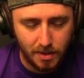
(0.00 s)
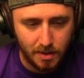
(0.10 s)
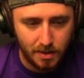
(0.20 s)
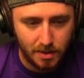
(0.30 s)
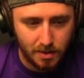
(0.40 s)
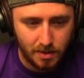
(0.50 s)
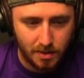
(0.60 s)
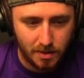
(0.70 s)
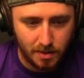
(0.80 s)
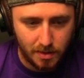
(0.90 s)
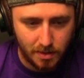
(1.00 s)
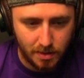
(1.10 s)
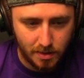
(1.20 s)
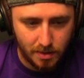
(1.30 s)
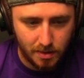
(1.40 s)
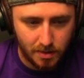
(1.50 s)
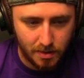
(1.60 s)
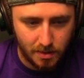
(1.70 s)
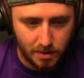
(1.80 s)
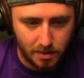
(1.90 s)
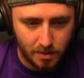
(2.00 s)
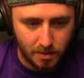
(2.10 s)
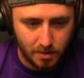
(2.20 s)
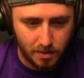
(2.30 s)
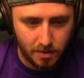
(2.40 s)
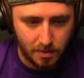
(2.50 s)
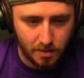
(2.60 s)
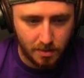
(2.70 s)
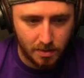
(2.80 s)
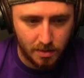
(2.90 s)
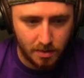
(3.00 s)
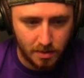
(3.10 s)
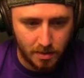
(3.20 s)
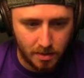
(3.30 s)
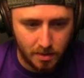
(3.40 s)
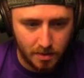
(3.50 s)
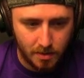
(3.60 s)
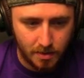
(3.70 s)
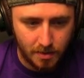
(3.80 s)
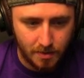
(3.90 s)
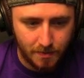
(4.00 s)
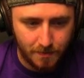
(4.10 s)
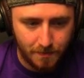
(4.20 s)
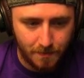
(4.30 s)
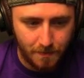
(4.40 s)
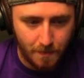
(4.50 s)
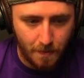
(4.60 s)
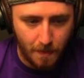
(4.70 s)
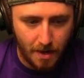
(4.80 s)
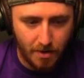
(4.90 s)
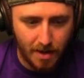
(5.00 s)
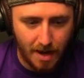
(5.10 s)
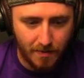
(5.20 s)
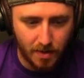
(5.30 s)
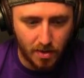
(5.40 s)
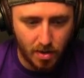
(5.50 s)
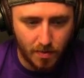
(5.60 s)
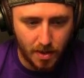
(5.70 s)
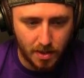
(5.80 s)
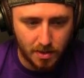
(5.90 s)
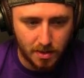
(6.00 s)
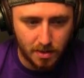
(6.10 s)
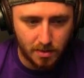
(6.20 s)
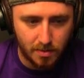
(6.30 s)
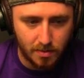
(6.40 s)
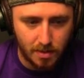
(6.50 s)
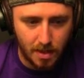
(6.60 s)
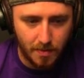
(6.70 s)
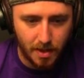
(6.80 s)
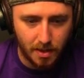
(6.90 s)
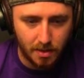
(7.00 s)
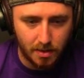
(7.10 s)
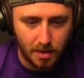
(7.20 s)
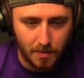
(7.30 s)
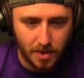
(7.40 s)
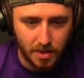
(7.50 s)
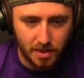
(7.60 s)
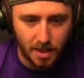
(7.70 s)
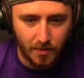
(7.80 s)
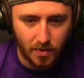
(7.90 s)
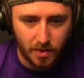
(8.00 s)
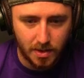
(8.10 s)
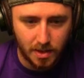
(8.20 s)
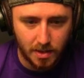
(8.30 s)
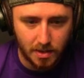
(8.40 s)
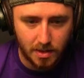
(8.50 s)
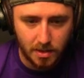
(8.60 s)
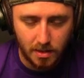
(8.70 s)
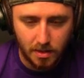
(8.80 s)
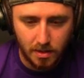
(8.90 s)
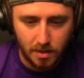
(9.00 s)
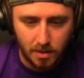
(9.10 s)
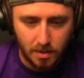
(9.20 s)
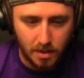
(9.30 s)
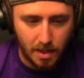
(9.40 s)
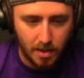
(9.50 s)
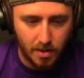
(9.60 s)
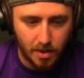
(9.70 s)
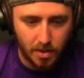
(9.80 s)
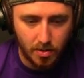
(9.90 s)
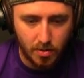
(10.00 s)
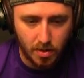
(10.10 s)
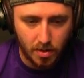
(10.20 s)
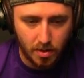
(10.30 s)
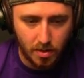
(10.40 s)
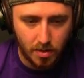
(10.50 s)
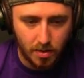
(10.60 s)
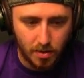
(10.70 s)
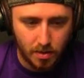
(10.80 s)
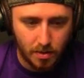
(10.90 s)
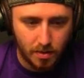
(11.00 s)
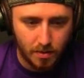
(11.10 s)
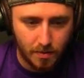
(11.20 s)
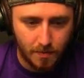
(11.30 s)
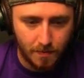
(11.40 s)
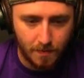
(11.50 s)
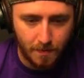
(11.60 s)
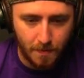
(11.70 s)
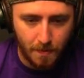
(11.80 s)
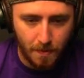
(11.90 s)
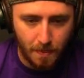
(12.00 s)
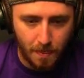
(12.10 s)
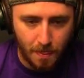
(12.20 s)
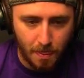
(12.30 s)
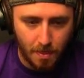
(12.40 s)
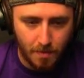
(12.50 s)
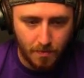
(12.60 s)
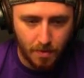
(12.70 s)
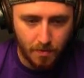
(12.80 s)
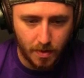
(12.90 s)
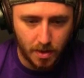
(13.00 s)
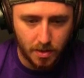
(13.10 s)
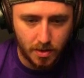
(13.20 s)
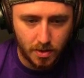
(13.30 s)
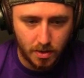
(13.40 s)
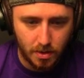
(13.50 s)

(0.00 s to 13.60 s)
I wouldn't bother with the scar, honestly. I have it now. It's all right, but it's nothing. I already have the carbine, so I might just save all these things. I don't know. Do you guys deconstruct everything that you don't have equipped? Pretty much.